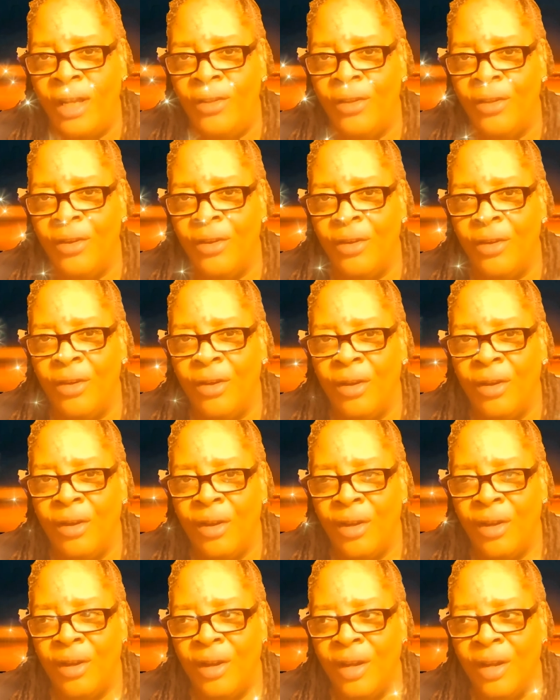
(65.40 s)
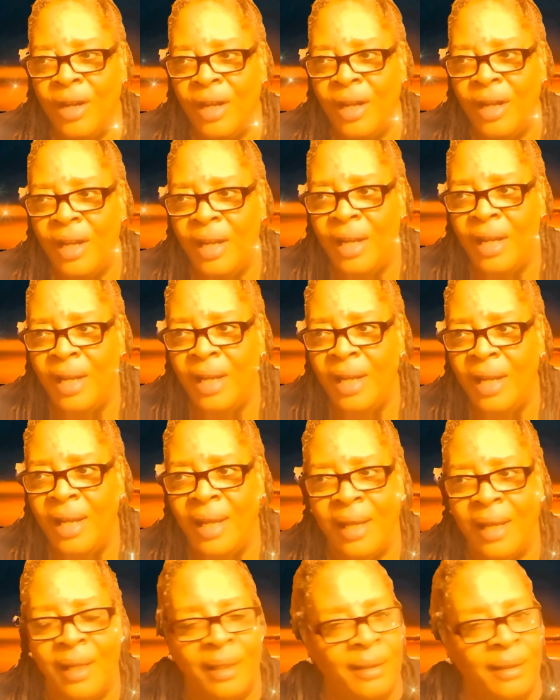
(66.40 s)
or either
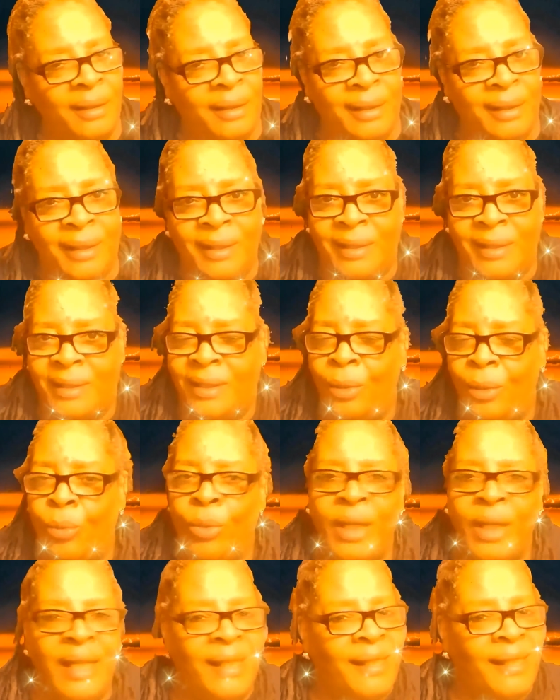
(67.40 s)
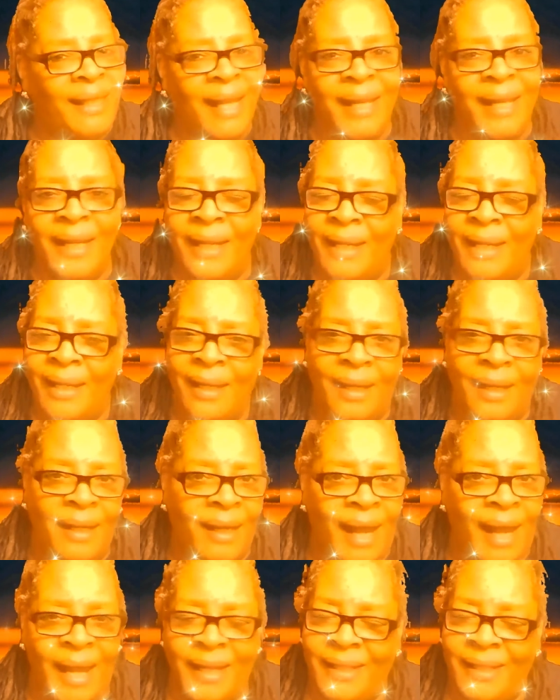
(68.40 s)
uh, the reset
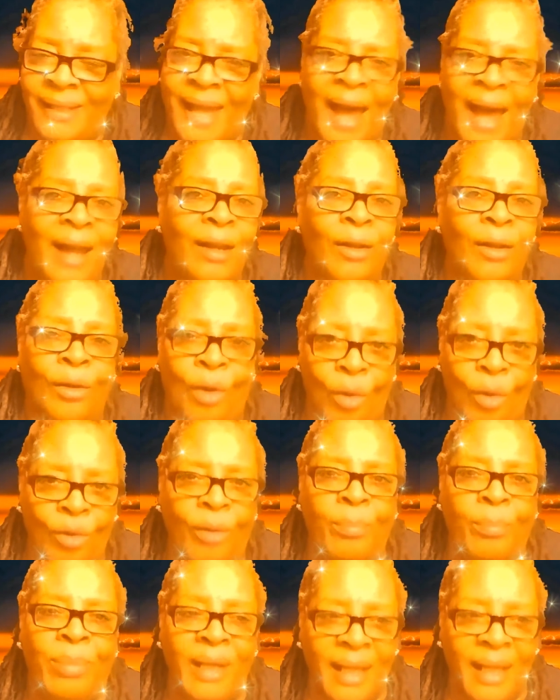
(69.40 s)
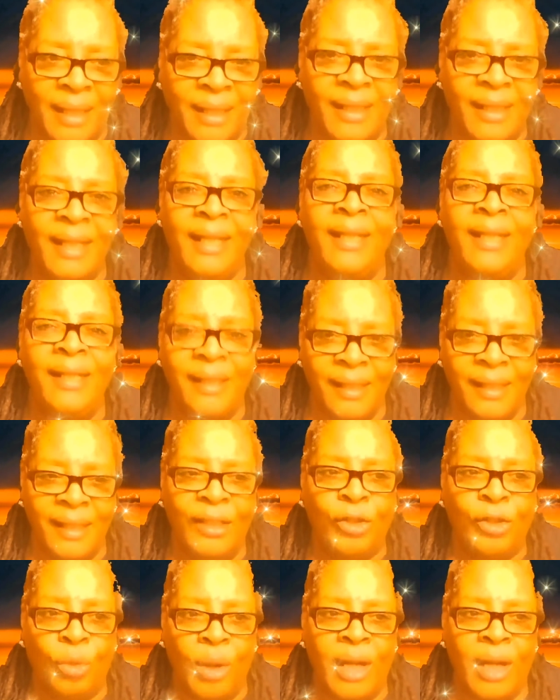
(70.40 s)
is not going to be as
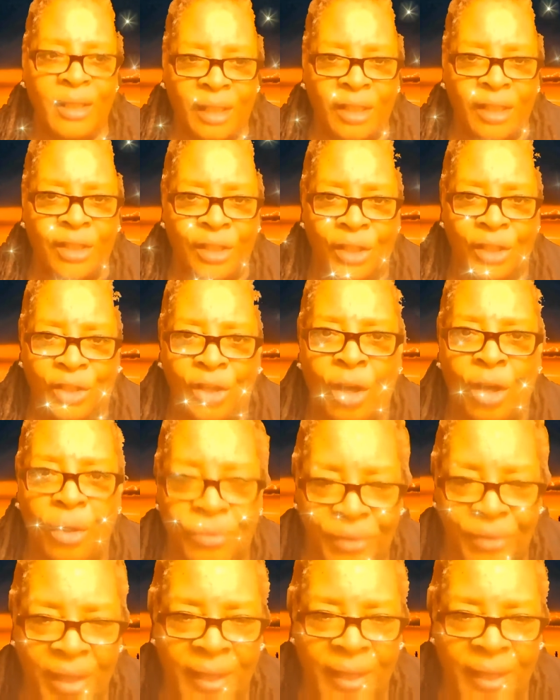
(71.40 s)
easy to transition